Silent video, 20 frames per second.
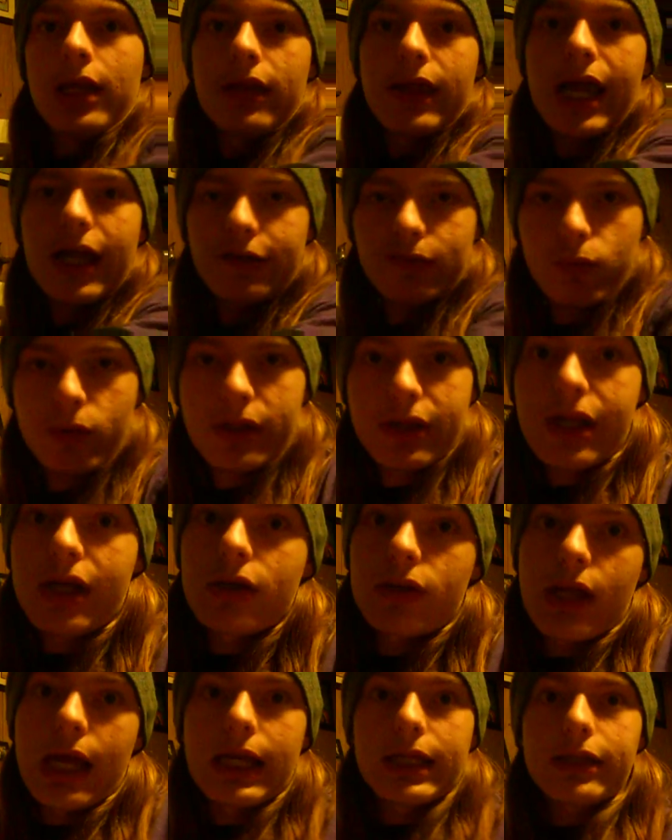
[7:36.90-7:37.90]
That's what
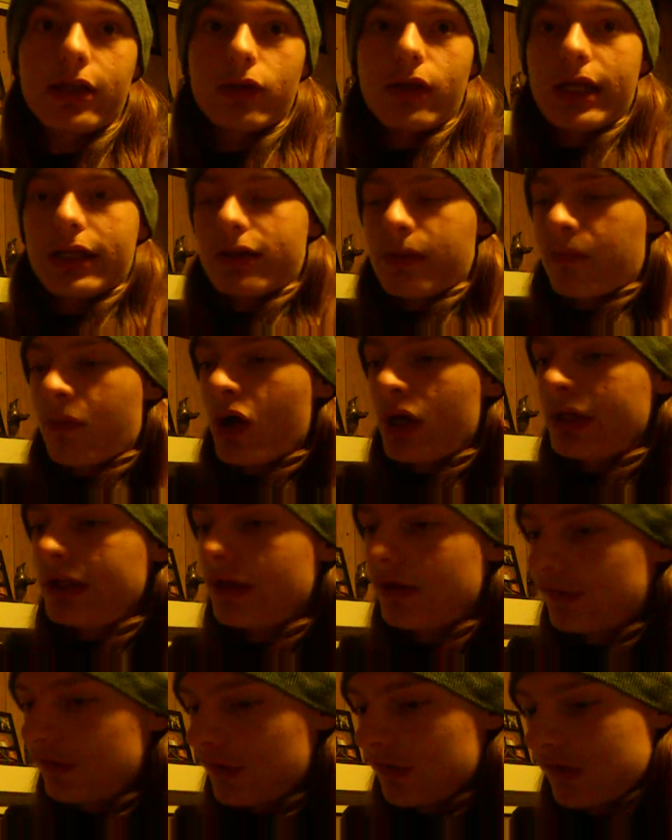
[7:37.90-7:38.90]
they're like. They're like, the money
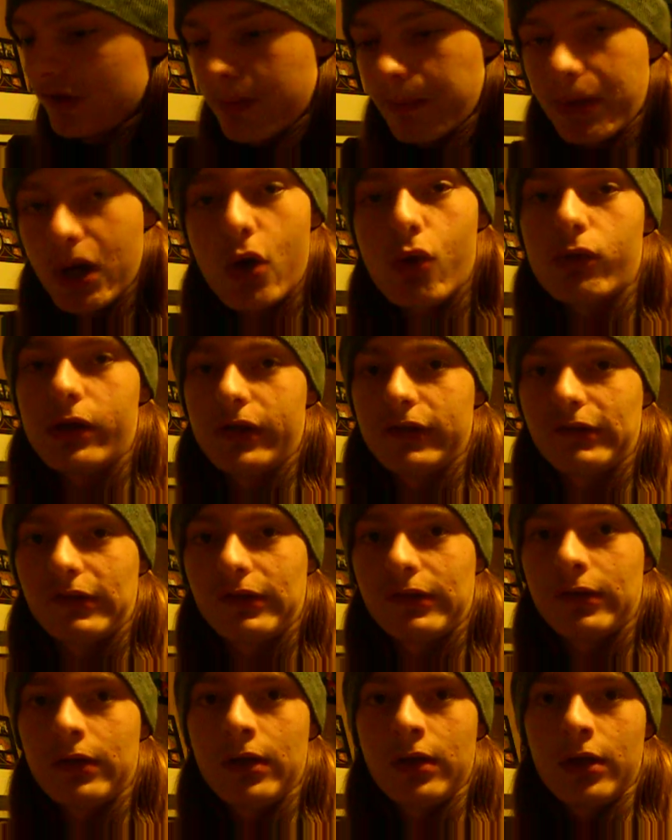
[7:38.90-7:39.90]
is just a bonus.
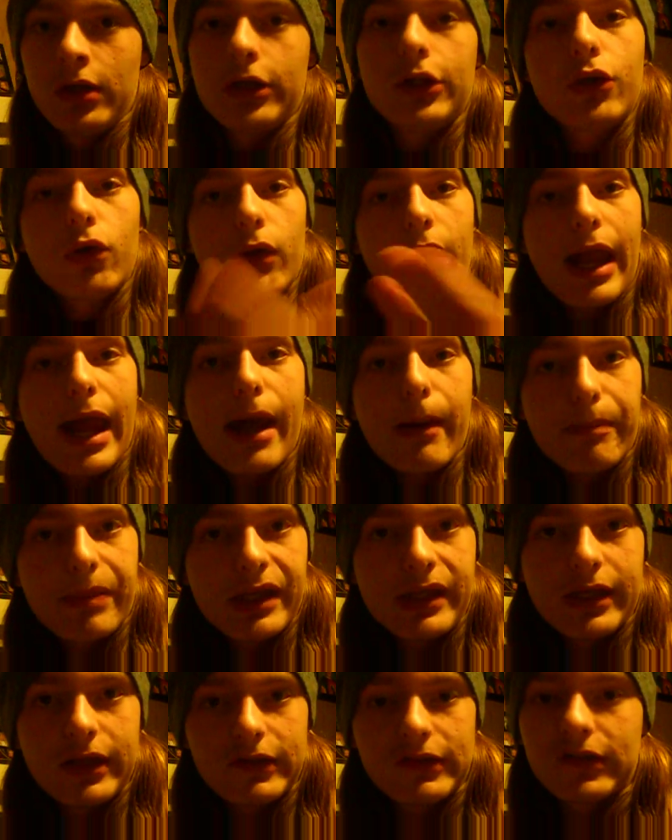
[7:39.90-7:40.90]
Your
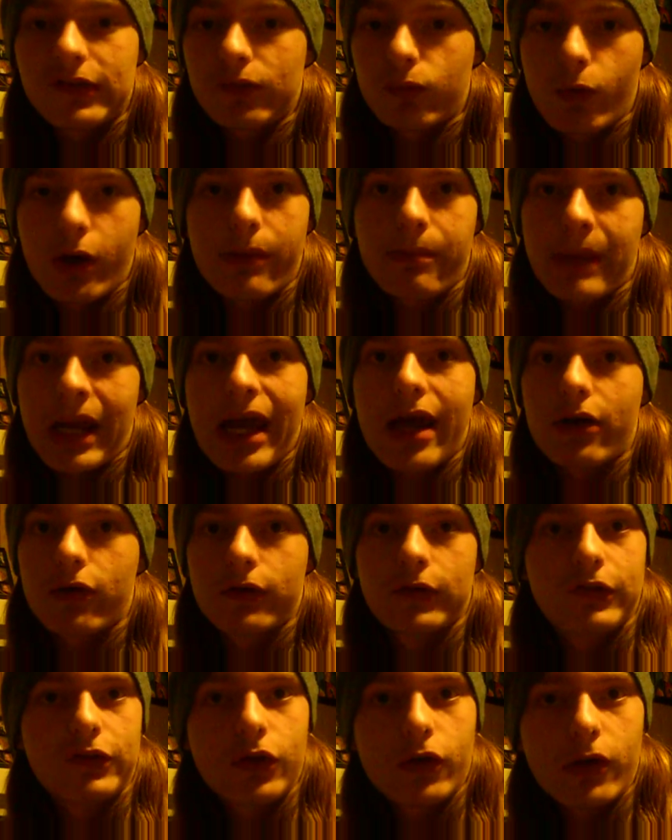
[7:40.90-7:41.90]
happiness is what
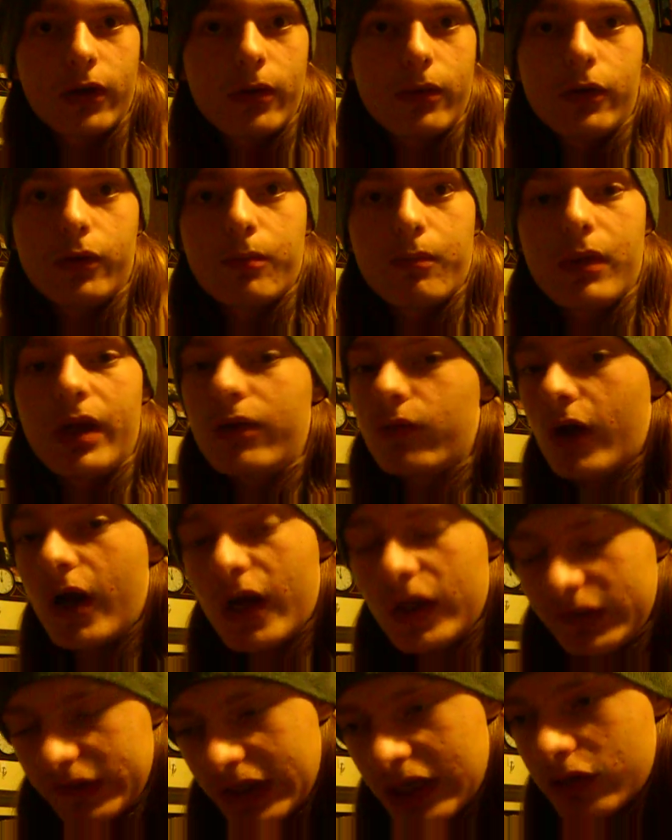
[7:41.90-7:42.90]
matters.
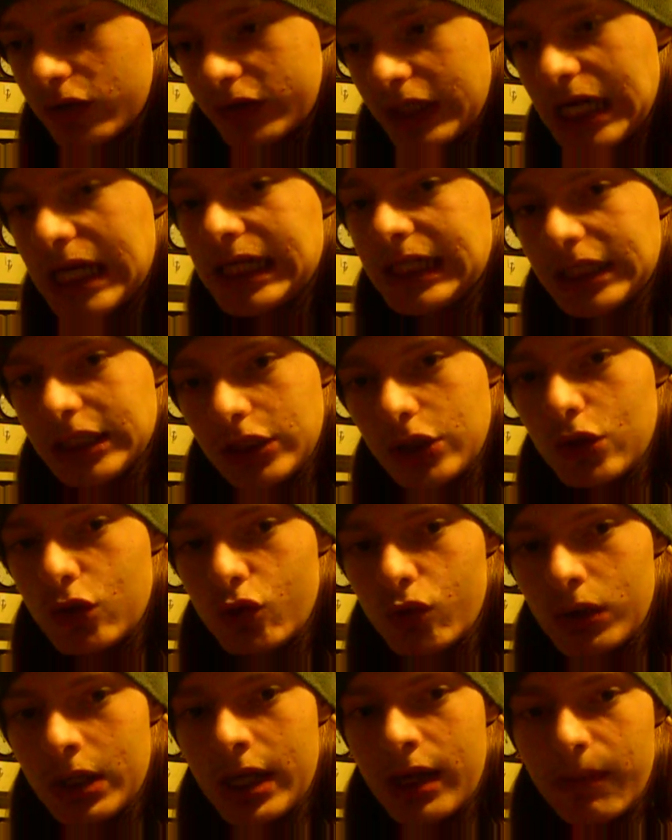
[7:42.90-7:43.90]
Us entertaining
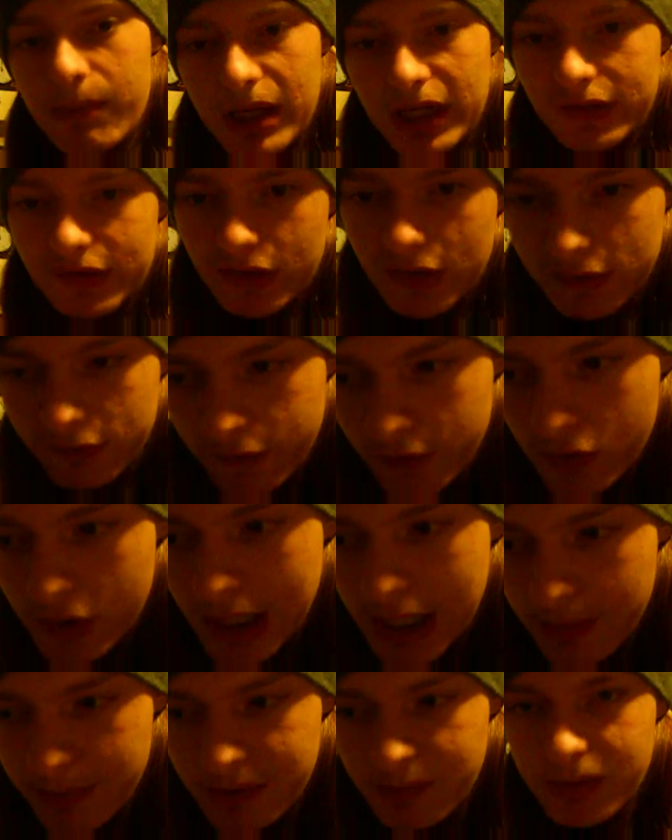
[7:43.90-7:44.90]
you makes us feel
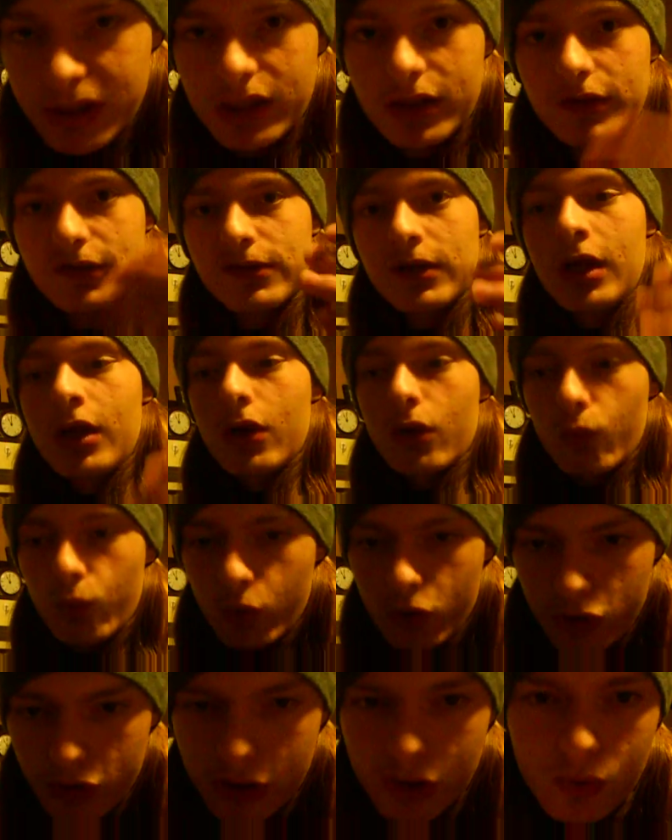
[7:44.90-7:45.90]
happy because
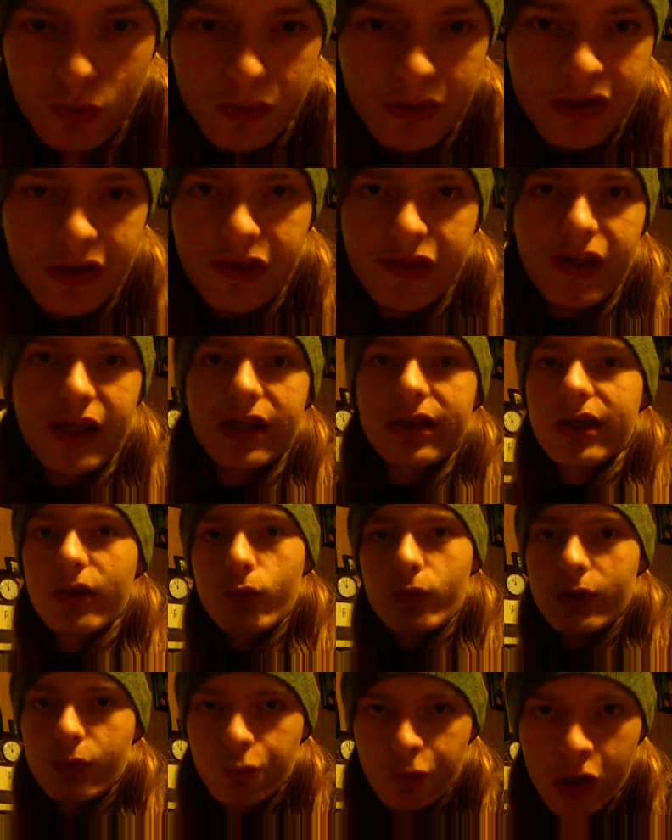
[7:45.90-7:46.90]
we're doing the thing that
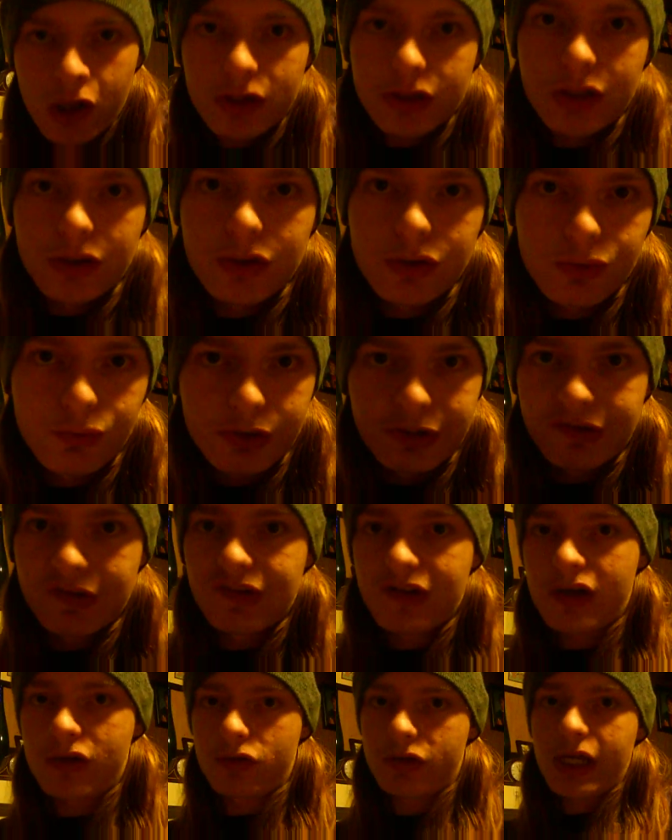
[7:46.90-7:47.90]
we want to do, which is
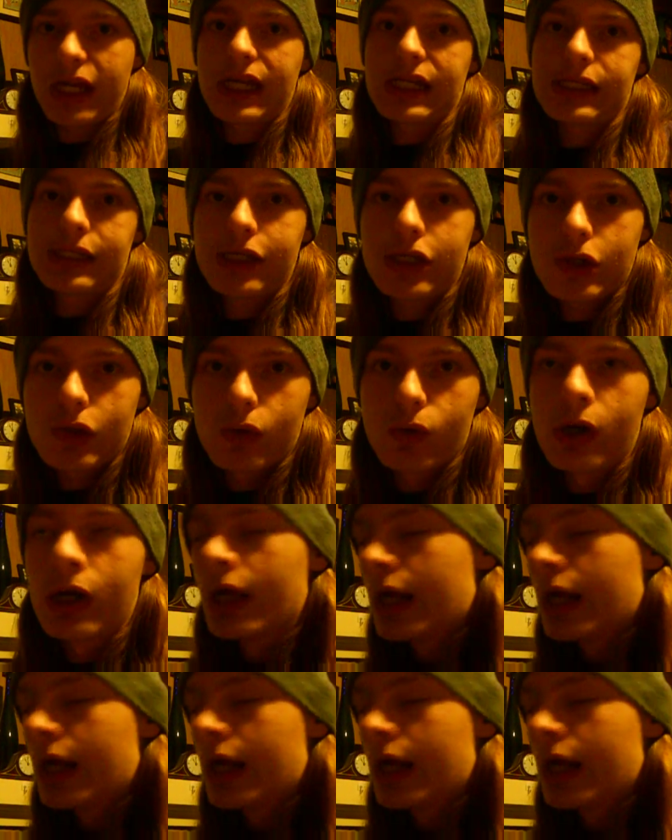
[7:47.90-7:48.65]
entertain you.